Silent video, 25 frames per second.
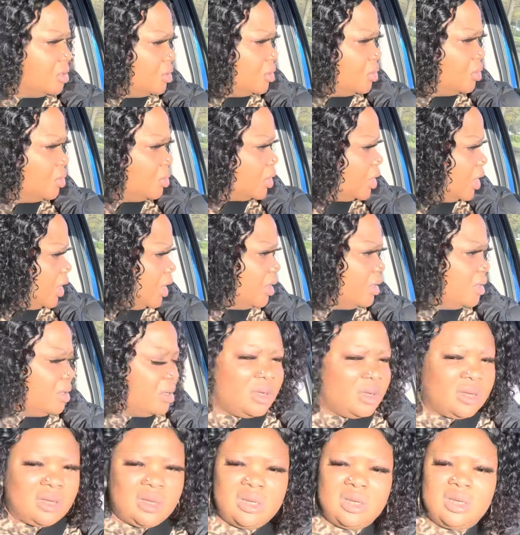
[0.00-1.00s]
Okay,
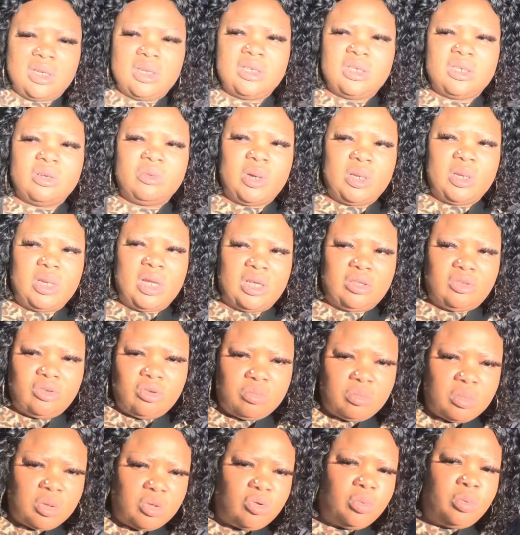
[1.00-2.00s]
he's the one that
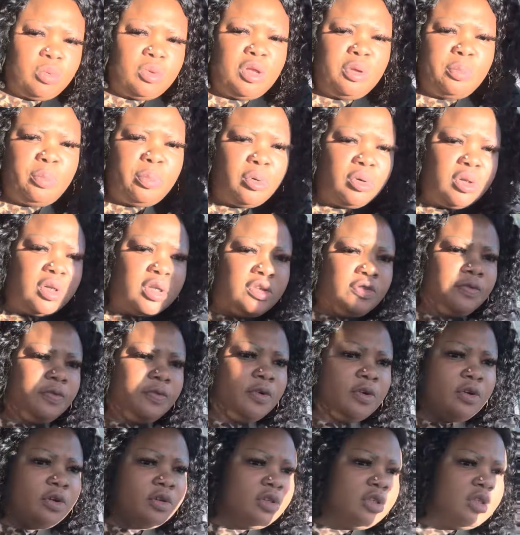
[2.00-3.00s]
took me to the police
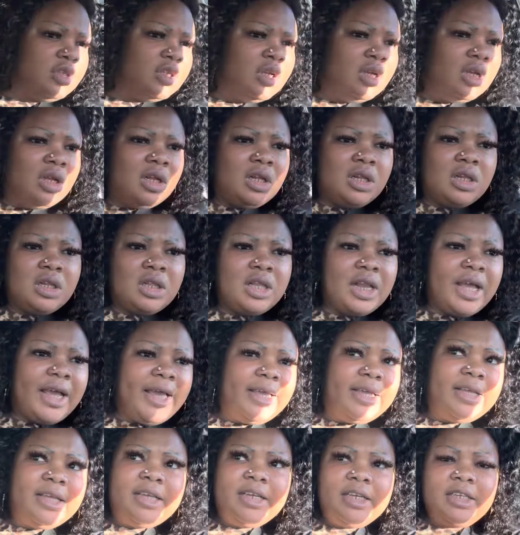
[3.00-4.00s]
first, lie
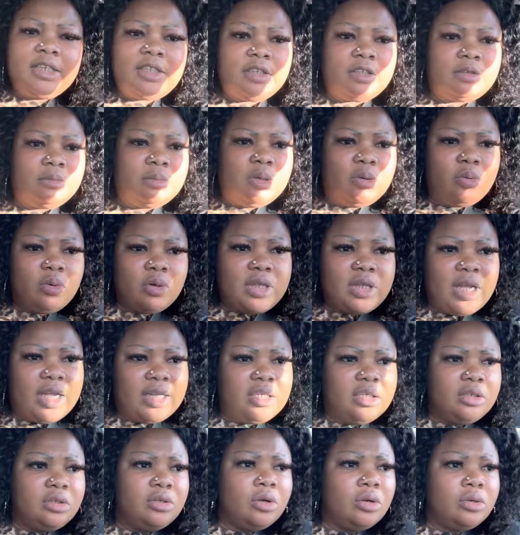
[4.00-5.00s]
against me, what I
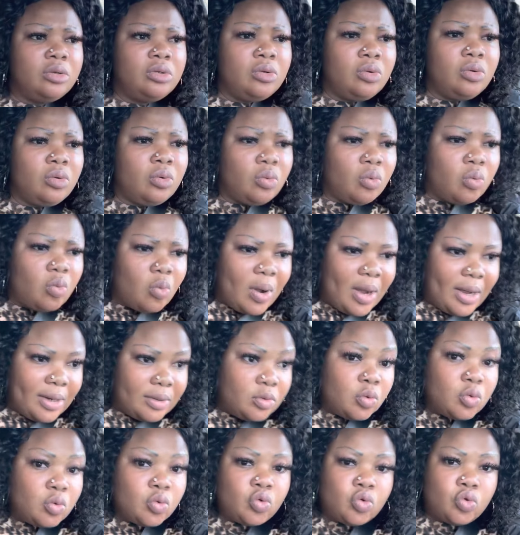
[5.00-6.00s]
did not know,
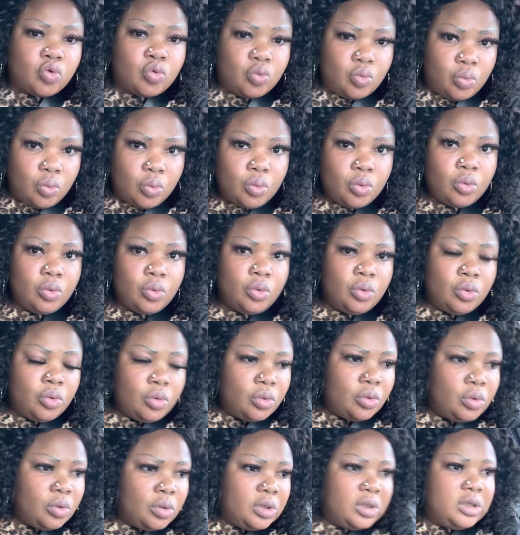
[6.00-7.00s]
one, no two.
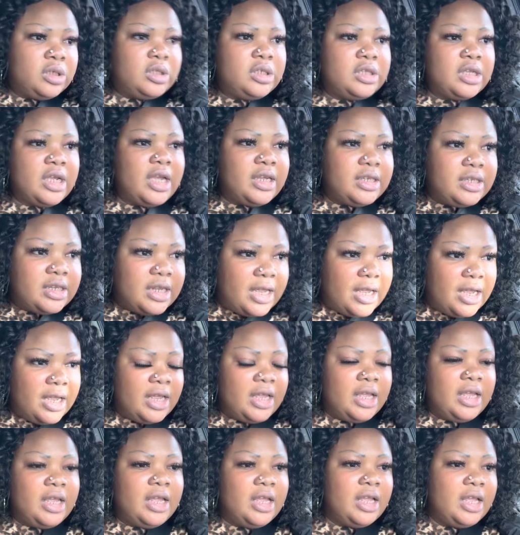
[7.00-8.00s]
He said
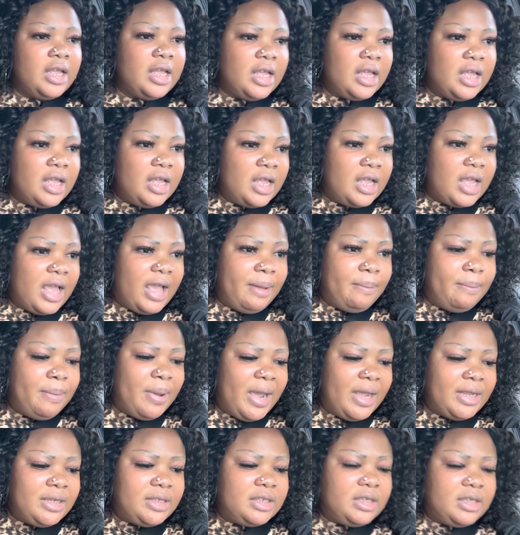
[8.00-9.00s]
I
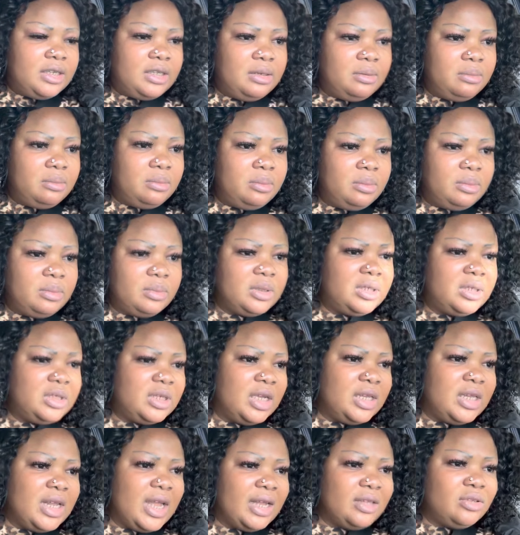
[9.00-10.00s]
bite him. He
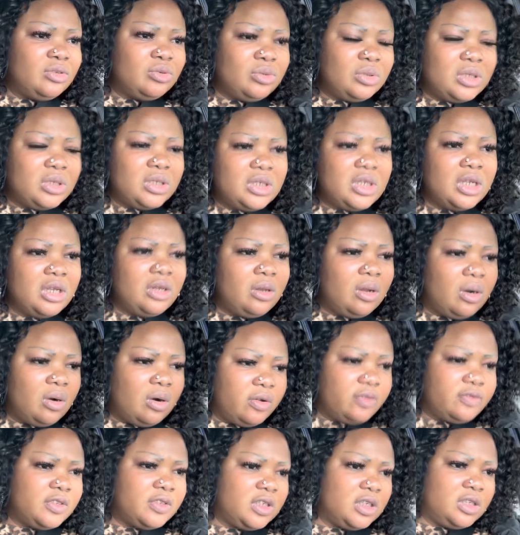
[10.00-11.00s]
said I do this. A lot
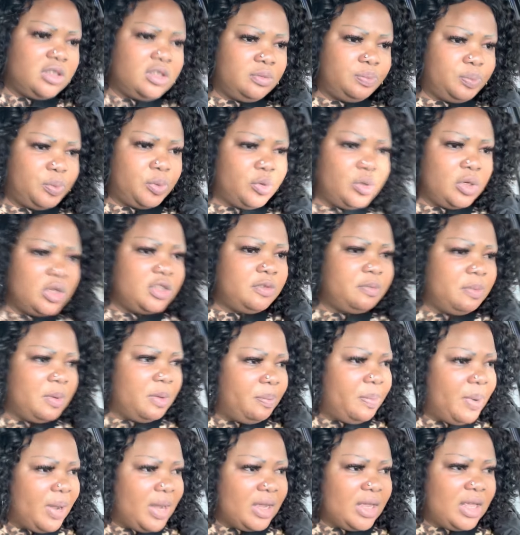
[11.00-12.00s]
of things. Police
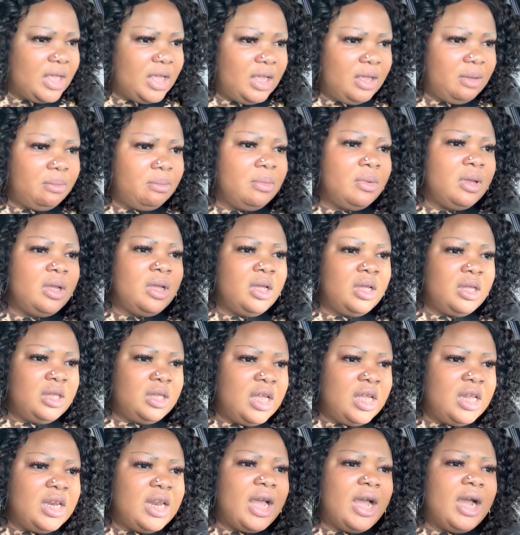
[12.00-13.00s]
paper came.
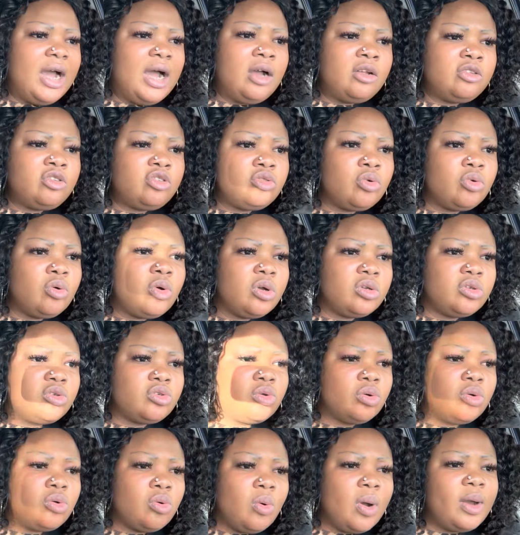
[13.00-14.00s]
Then I had to
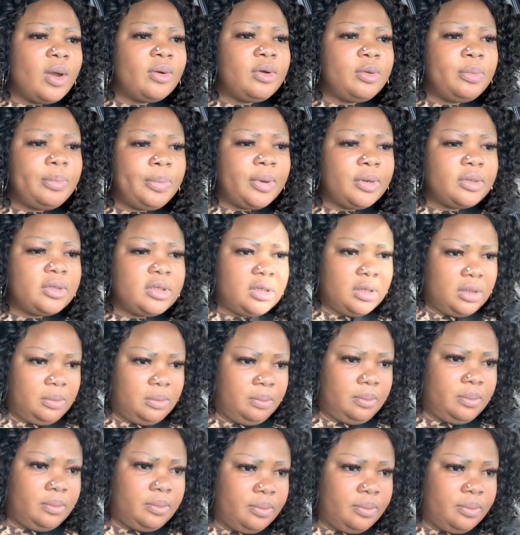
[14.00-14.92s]
also go and report him.